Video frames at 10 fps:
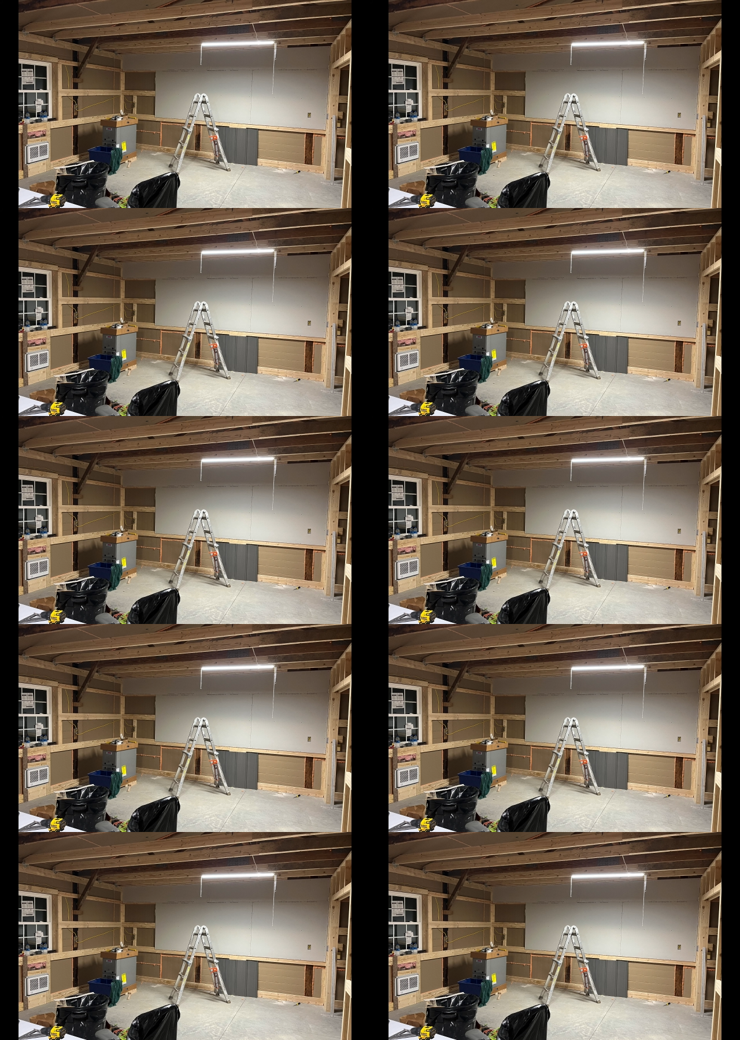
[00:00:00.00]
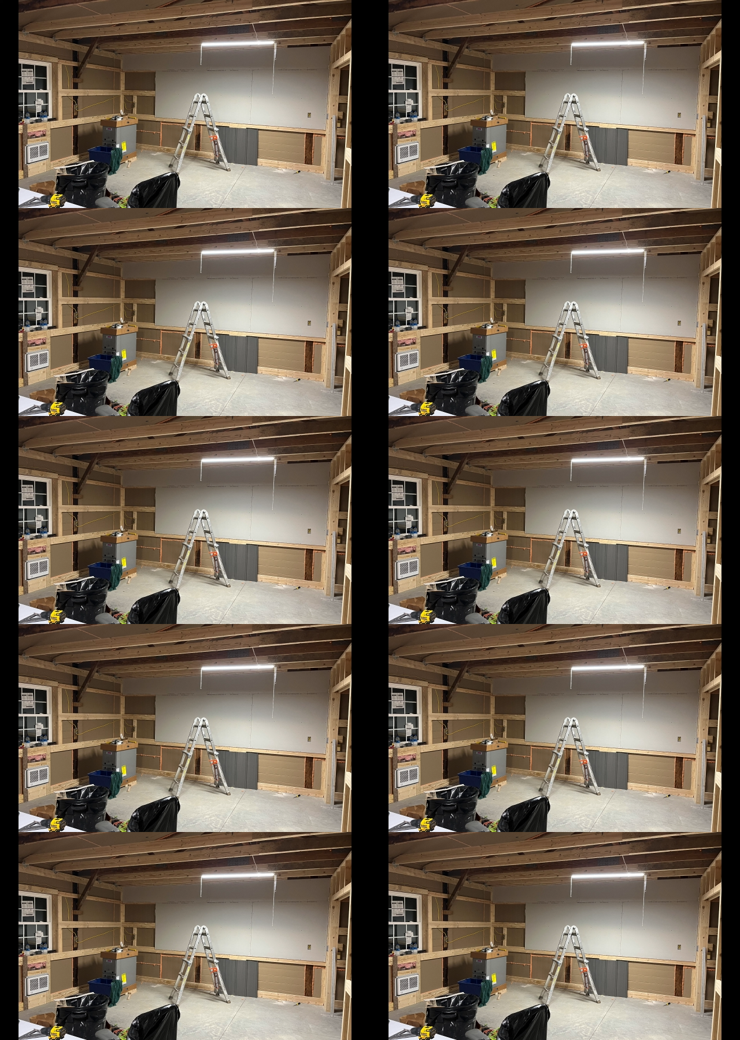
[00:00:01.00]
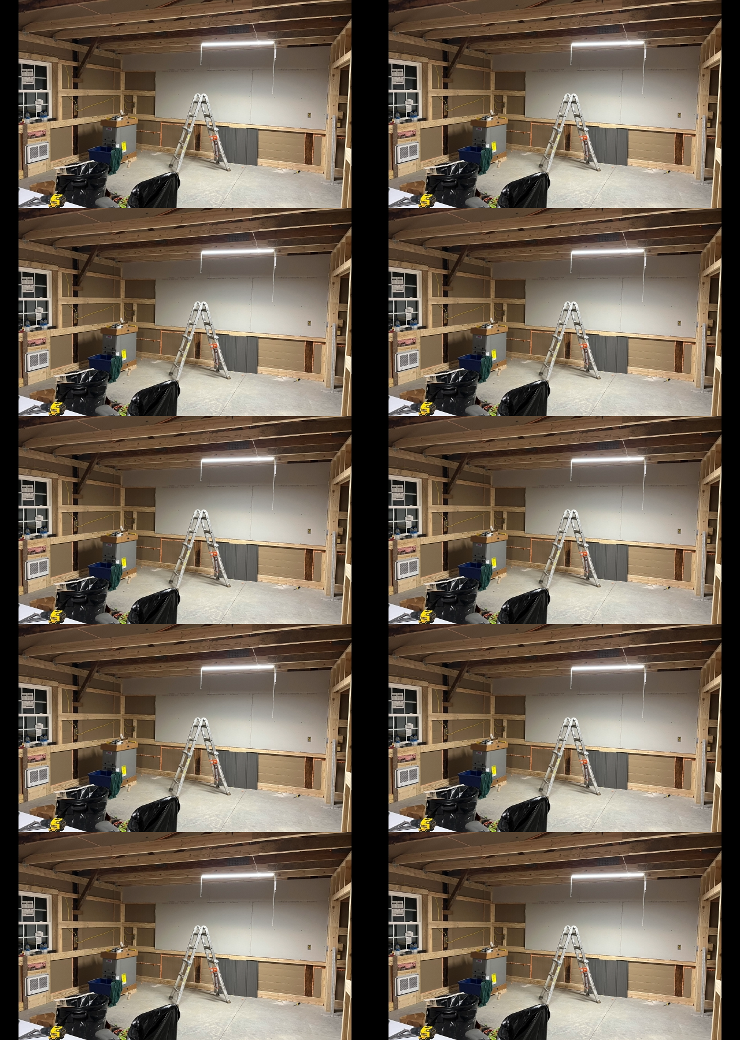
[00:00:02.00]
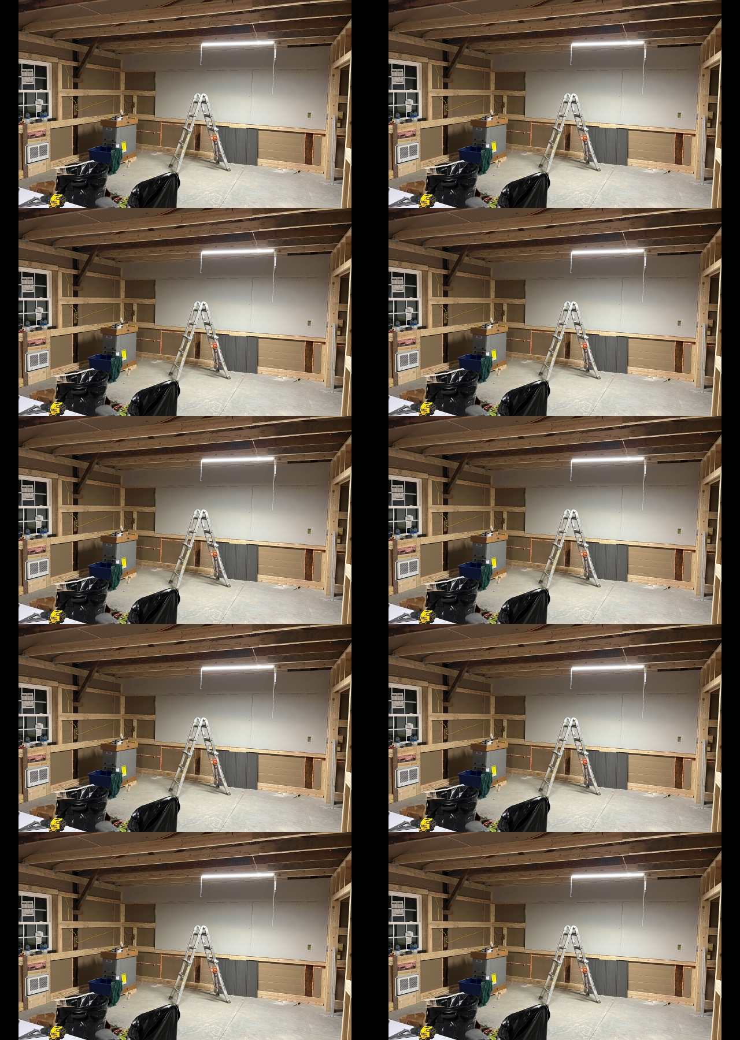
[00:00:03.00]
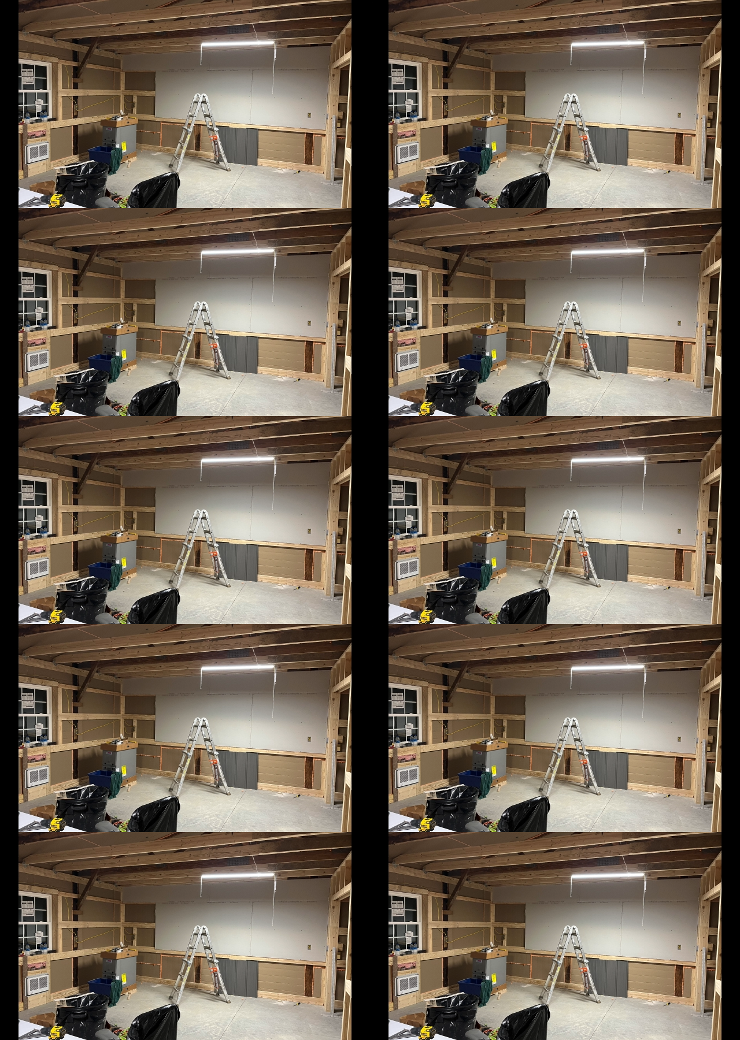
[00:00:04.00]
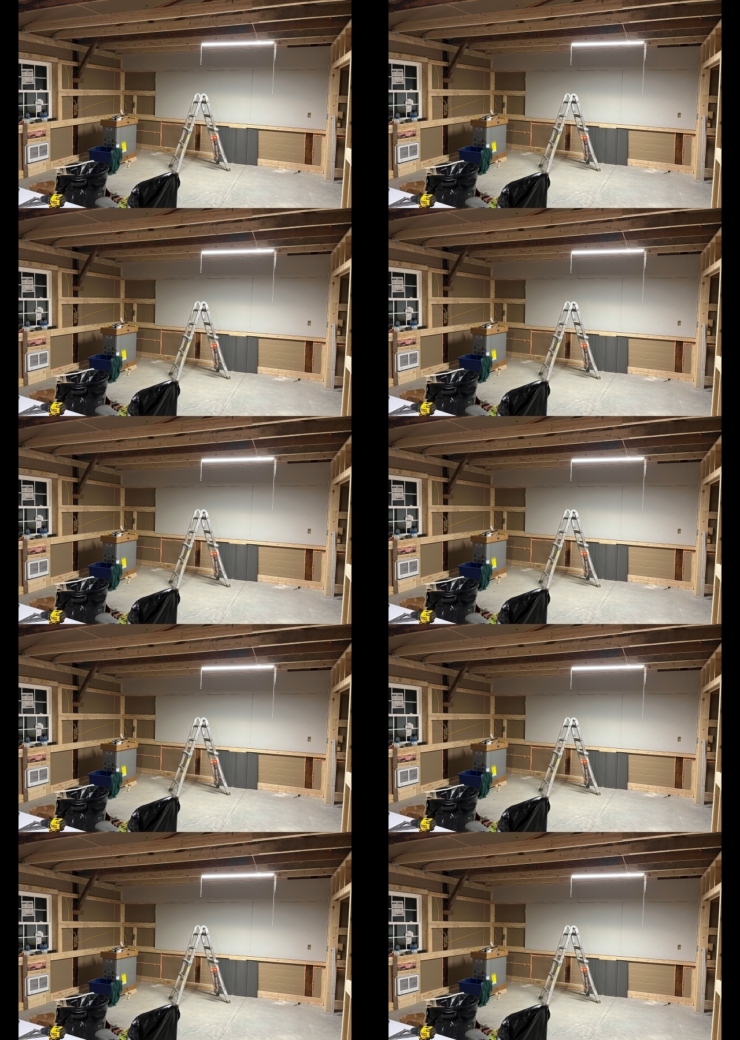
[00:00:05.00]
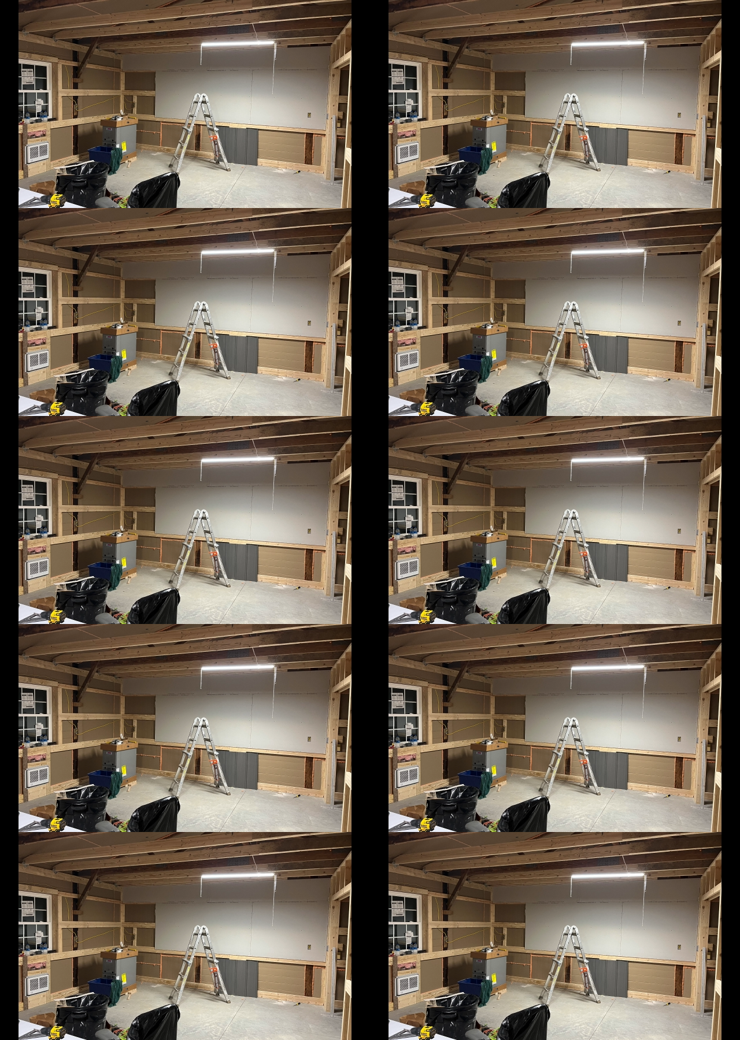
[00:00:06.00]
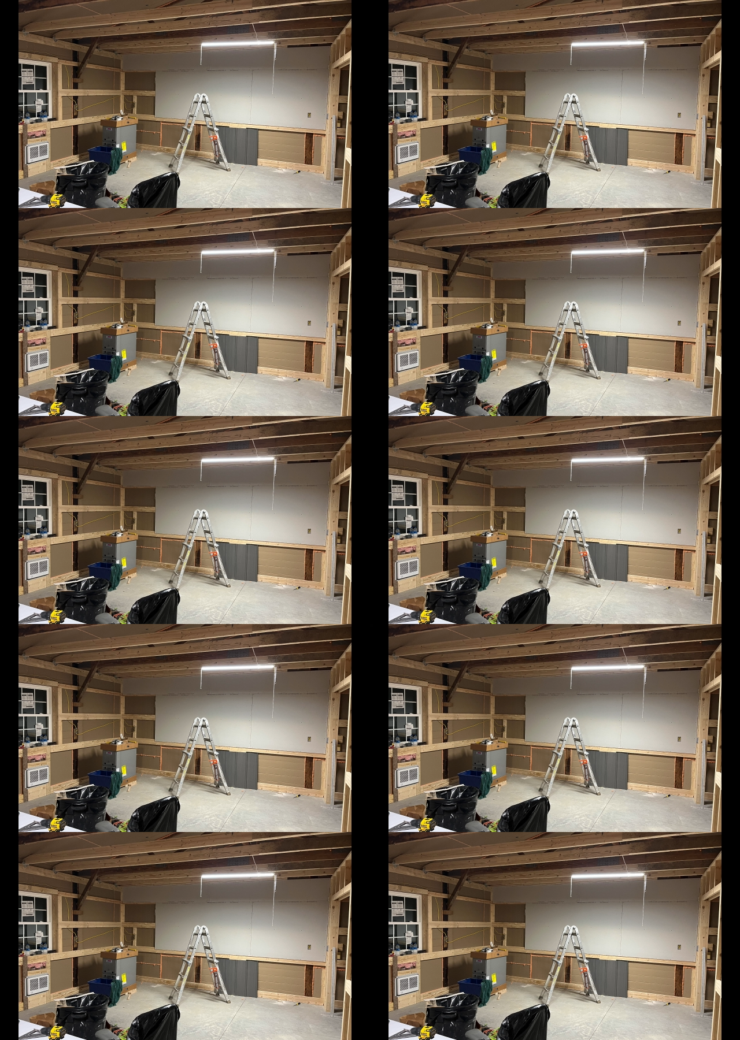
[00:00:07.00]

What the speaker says: No face is visible, so there are no lips to read.